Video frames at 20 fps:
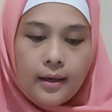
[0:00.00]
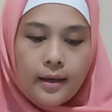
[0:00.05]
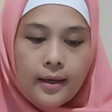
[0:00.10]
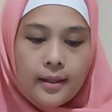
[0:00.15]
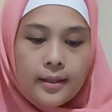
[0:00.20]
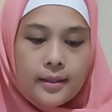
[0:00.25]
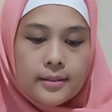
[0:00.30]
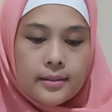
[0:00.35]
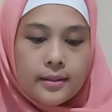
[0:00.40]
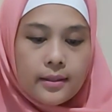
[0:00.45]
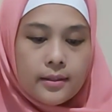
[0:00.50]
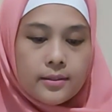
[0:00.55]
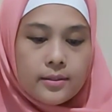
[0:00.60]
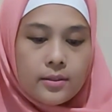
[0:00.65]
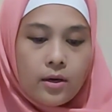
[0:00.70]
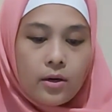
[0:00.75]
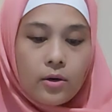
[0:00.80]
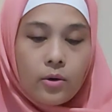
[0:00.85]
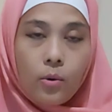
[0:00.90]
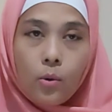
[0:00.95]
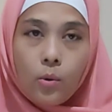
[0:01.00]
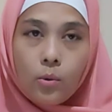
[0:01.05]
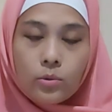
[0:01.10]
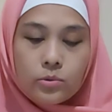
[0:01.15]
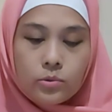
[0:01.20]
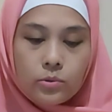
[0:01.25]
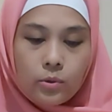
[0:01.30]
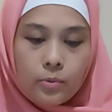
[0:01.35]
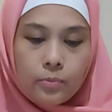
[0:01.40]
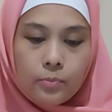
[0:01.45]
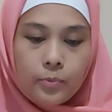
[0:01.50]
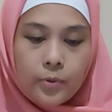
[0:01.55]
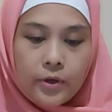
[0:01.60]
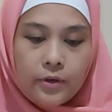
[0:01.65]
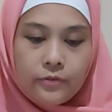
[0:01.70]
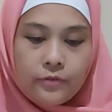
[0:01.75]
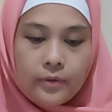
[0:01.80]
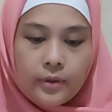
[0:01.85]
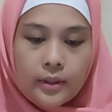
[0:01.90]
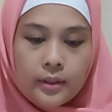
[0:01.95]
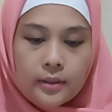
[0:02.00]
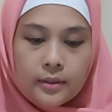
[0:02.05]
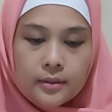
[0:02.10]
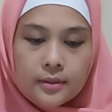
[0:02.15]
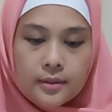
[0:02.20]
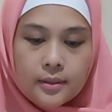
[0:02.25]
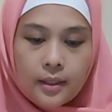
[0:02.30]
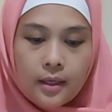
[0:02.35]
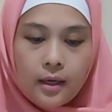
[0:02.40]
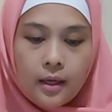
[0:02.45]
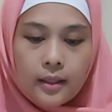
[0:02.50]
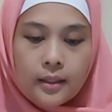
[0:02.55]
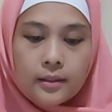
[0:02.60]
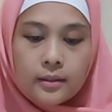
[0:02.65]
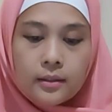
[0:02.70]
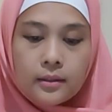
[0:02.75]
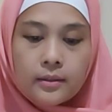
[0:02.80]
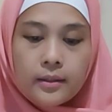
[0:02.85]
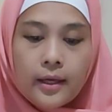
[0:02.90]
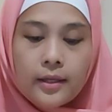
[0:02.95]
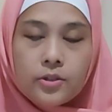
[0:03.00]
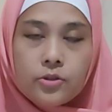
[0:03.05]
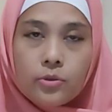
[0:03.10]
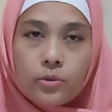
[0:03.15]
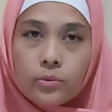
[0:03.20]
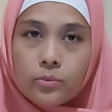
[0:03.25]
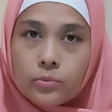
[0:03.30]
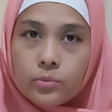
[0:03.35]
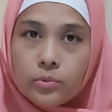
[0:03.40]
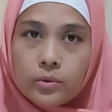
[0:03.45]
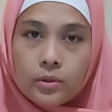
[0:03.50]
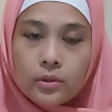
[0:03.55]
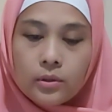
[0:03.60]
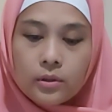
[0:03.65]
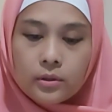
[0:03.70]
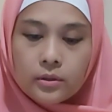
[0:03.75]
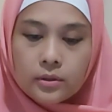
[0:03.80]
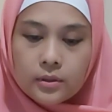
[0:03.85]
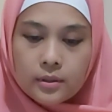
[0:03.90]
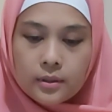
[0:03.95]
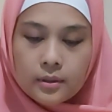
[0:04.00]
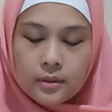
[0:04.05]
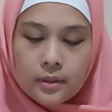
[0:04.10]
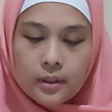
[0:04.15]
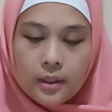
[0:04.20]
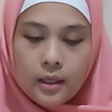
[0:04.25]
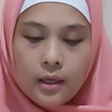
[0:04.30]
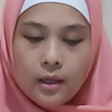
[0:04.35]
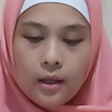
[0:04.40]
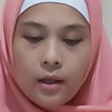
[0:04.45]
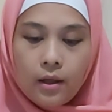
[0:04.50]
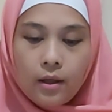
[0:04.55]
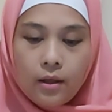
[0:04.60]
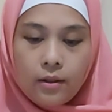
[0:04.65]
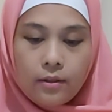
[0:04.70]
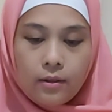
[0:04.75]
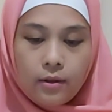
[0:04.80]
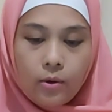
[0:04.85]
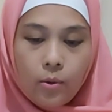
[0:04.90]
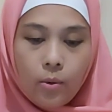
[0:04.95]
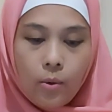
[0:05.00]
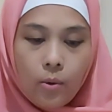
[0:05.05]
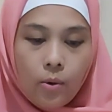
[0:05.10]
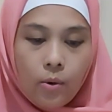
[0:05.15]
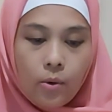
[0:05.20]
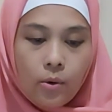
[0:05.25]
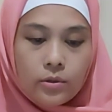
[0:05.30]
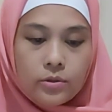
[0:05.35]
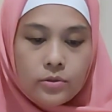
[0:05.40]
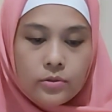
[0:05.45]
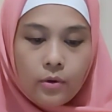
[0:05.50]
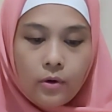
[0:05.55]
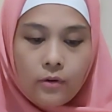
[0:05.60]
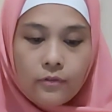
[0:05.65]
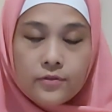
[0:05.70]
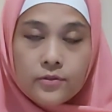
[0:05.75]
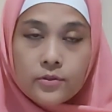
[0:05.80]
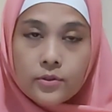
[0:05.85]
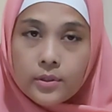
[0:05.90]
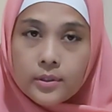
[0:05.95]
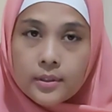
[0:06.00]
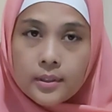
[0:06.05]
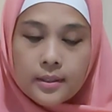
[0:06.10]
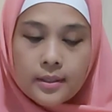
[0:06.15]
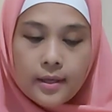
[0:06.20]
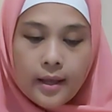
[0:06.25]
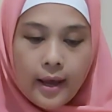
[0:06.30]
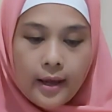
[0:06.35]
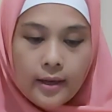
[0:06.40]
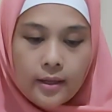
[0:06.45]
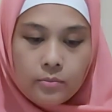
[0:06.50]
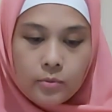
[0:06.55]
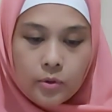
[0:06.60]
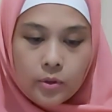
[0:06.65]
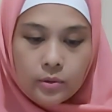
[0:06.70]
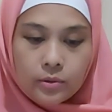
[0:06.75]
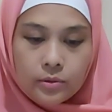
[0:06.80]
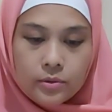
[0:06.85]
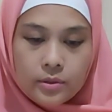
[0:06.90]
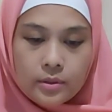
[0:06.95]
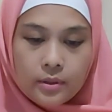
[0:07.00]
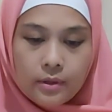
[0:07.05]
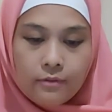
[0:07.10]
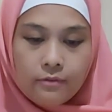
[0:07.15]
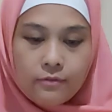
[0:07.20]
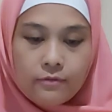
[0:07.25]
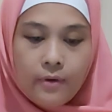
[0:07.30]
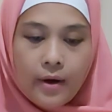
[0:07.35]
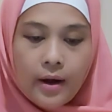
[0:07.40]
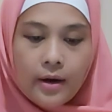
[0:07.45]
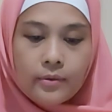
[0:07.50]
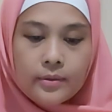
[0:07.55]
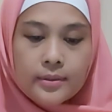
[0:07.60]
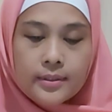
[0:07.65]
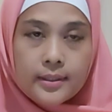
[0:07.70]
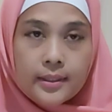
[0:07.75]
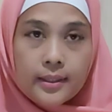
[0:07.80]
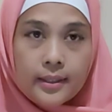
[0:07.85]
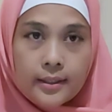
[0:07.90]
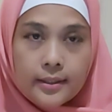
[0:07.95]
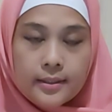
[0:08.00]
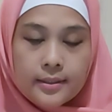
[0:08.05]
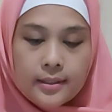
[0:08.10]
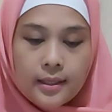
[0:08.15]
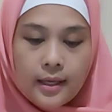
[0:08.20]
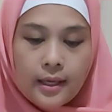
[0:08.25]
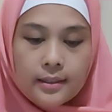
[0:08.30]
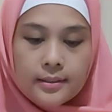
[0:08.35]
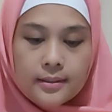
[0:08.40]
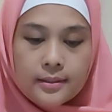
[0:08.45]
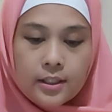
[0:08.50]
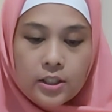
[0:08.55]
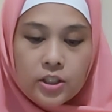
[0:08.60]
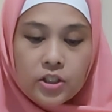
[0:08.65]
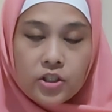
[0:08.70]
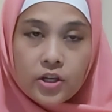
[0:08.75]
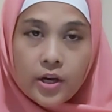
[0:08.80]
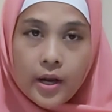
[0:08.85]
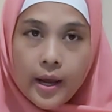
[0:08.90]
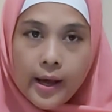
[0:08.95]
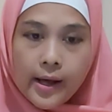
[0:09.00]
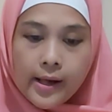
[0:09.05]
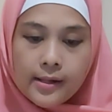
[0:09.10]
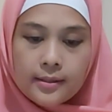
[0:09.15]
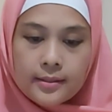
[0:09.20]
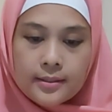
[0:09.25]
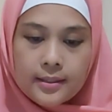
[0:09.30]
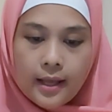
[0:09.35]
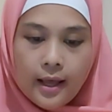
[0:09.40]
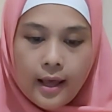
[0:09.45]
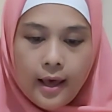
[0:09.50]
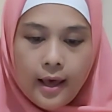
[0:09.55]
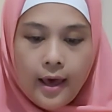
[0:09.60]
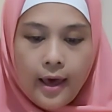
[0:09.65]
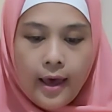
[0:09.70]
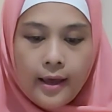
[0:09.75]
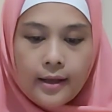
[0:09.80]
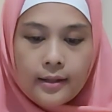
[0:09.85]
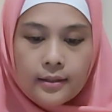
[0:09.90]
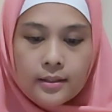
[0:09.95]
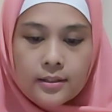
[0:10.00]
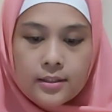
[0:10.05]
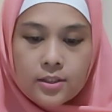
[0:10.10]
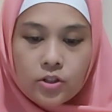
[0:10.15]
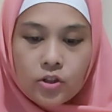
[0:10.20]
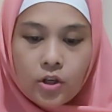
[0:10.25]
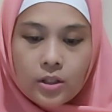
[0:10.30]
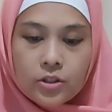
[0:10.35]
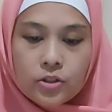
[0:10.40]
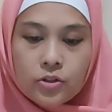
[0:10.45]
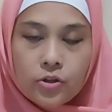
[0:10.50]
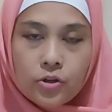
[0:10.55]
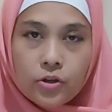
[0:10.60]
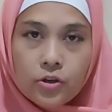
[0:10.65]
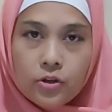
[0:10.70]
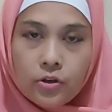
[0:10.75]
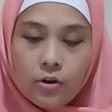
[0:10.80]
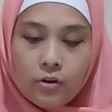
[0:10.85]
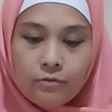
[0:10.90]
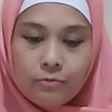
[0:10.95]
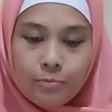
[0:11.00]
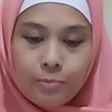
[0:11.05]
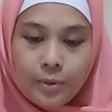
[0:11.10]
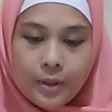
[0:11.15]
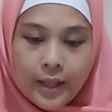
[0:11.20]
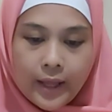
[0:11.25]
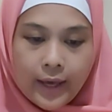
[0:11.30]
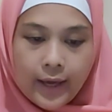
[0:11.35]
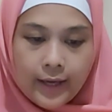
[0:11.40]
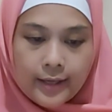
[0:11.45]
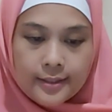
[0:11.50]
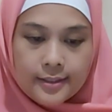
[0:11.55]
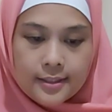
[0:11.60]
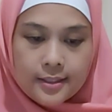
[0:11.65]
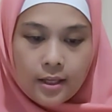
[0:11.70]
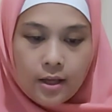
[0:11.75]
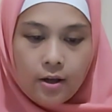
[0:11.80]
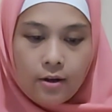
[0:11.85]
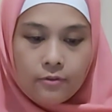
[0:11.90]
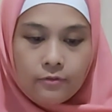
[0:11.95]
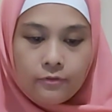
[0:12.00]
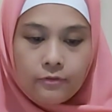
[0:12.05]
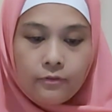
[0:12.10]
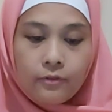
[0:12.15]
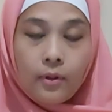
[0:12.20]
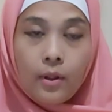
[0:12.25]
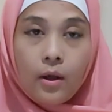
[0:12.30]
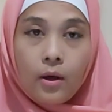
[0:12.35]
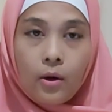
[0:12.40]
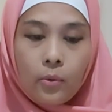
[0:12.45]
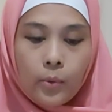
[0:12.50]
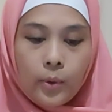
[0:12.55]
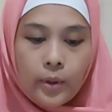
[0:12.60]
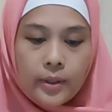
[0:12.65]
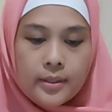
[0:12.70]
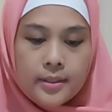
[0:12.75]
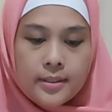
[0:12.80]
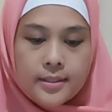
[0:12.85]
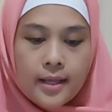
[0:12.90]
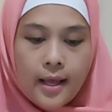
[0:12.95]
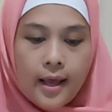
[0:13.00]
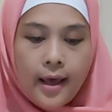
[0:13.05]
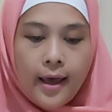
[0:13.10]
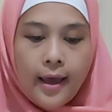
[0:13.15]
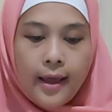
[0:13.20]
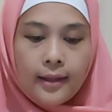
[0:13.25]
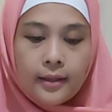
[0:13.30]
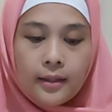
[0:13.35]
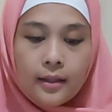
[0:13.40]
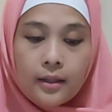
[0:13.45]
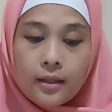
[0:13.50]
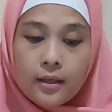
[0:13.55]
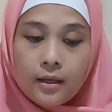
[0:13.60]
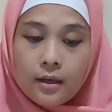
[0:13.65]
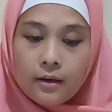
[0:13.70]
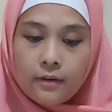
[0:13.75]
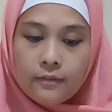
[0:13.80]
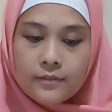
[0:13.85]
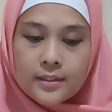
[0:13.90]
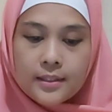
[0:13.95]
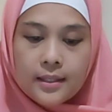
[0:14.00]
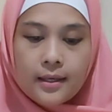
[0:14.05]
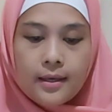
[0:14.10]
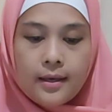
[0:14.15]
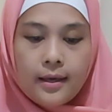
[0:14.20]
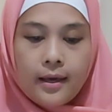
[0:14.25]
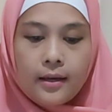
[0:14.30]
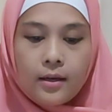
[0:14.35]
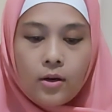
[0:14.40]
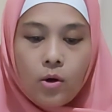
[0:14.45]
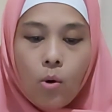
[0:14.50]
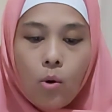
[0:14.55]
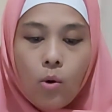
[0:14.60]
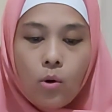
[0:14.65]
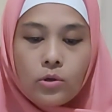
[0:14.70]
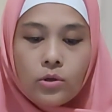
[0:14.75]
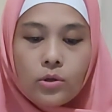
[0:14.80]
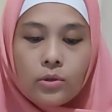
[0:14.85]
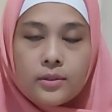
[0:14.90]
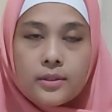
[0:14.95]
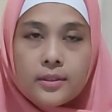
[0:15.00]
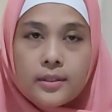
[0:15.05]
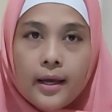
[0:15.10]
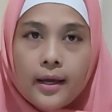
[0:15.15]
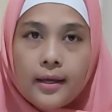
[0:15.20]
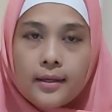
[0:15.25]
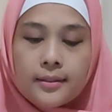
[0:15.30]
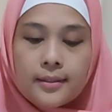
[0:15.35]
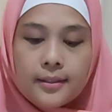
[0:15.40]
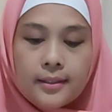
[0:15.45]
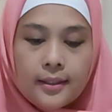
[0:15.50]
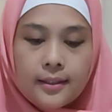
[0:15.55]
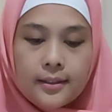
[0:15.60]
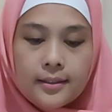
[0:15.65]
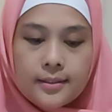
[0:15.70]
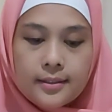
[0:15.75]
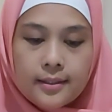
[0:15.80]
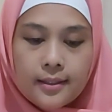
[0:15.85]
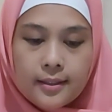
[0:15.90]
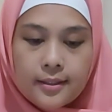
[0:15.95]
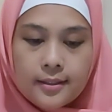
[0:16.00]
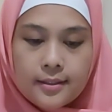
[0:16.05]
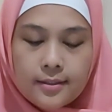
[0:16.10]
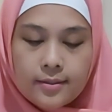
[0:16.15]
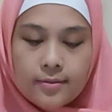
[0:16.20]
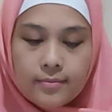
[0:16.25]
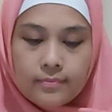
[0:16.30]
Helices are also prevalent in the natural world. The horns of certain animals, viruses, seashells, and the structure of plants, flowers, and leaves can all contain helices.